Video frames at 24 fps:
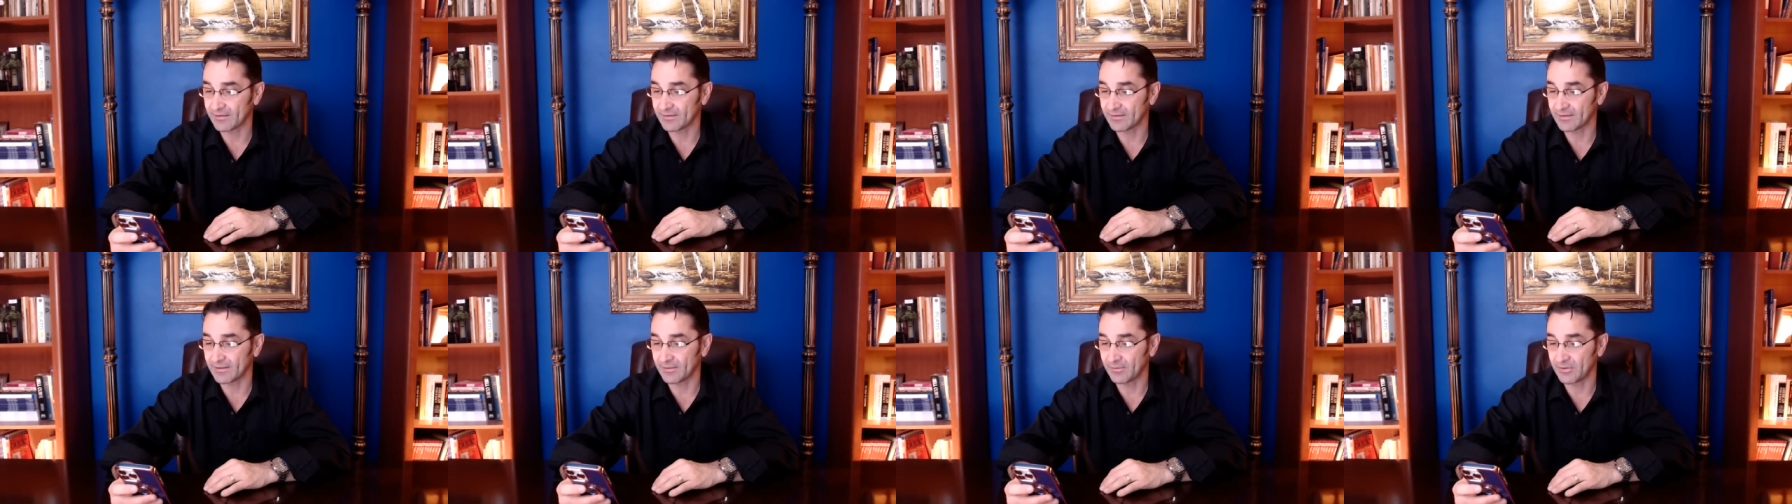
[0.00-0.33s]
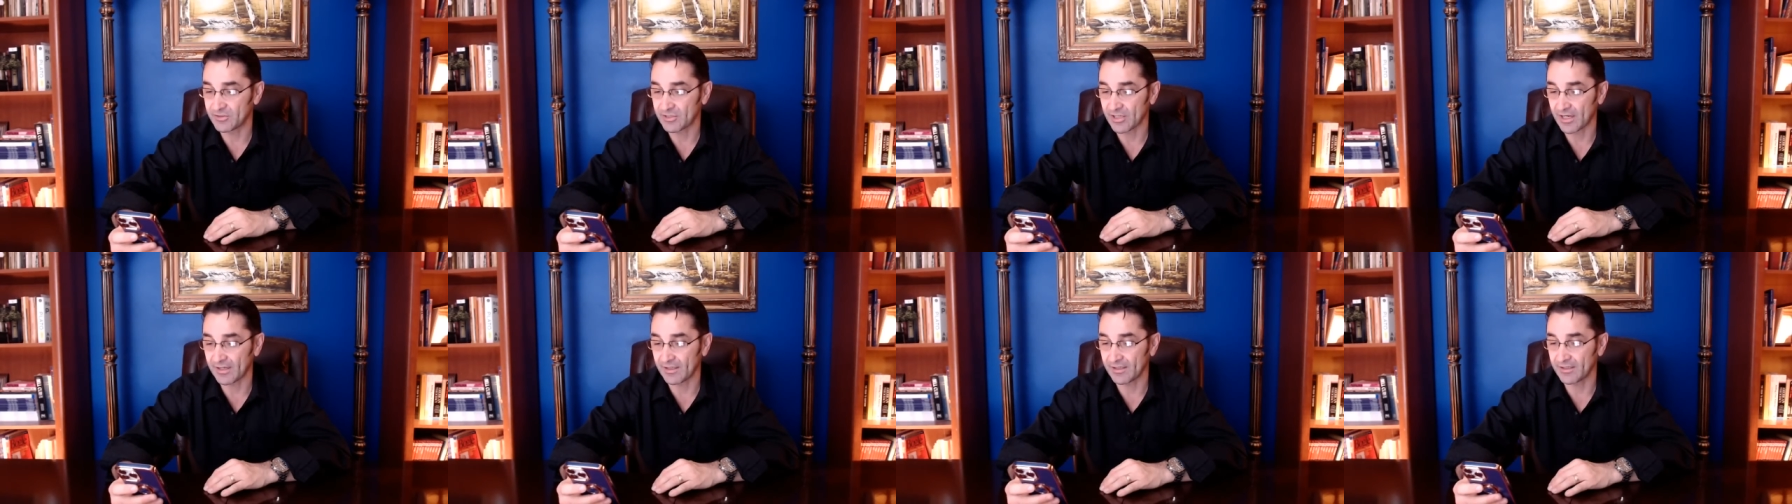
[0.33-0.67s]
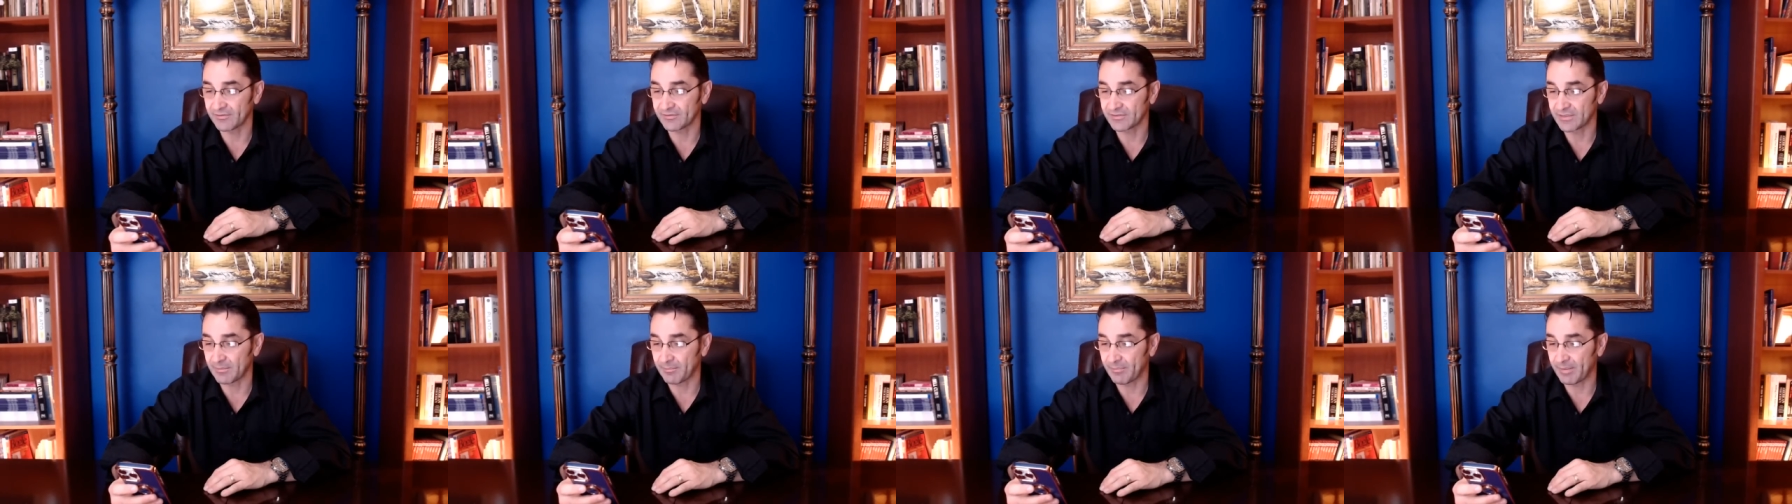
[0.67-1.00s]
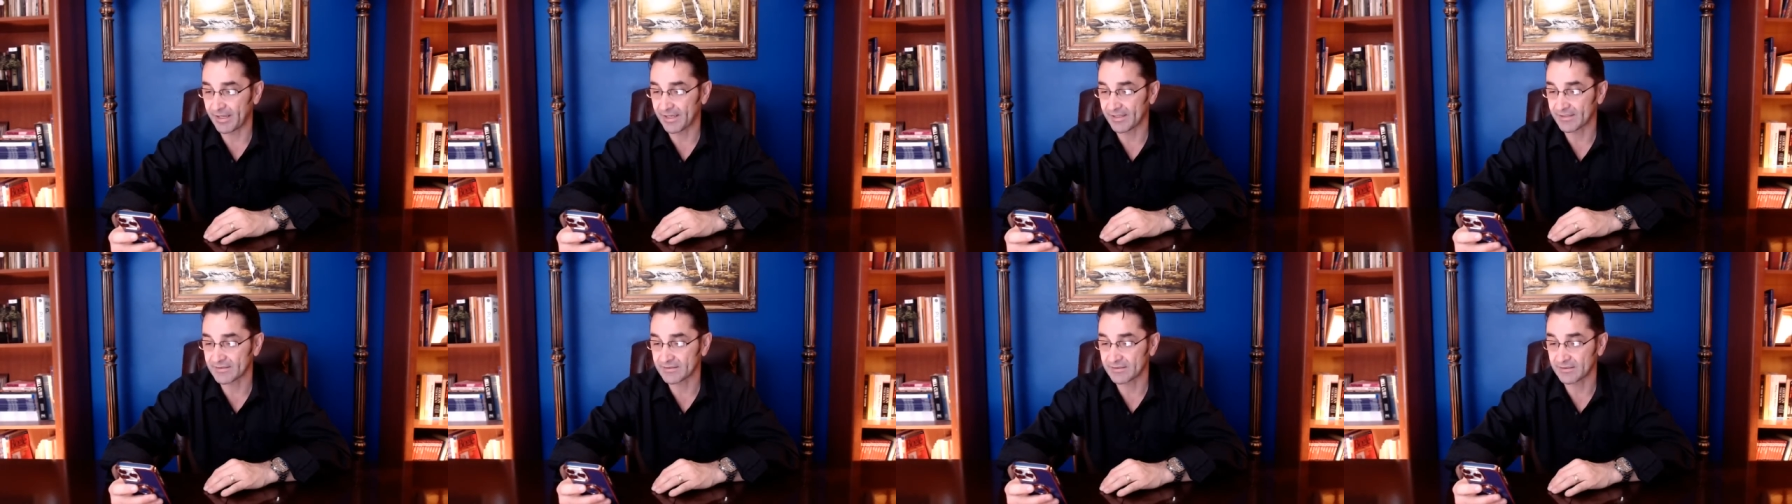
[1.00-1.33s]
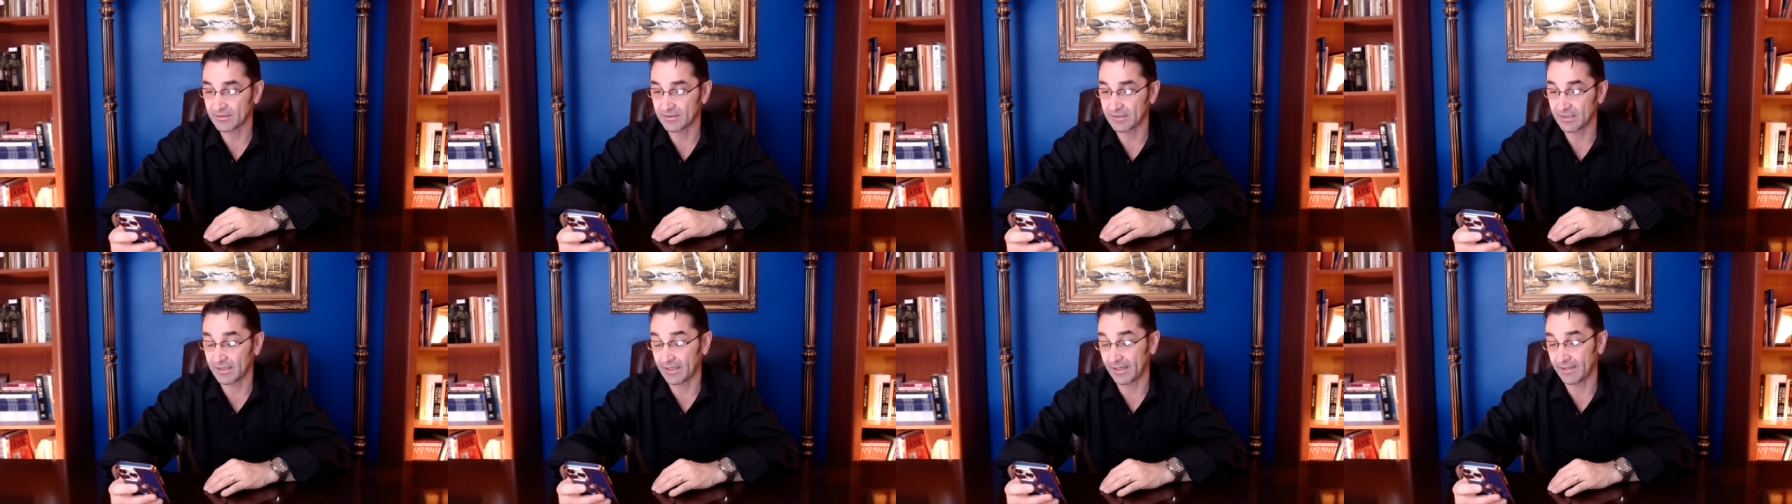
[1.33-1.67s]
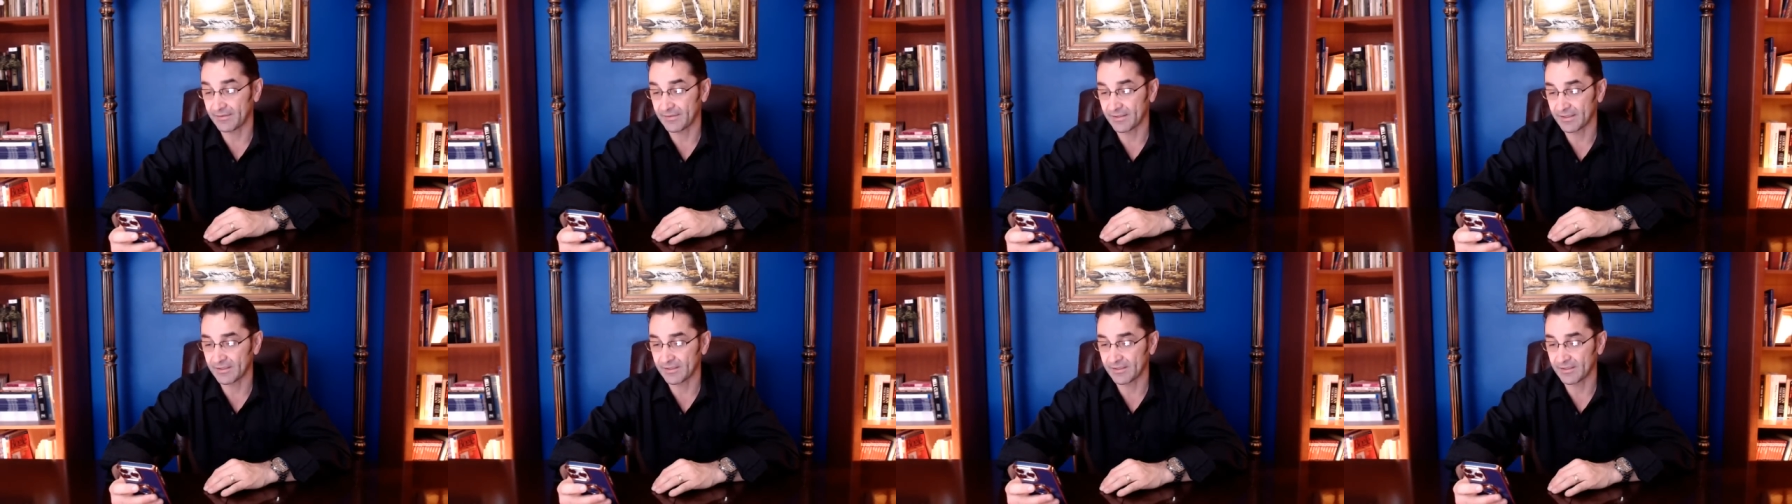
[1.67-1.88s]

uh, which I love the best, I think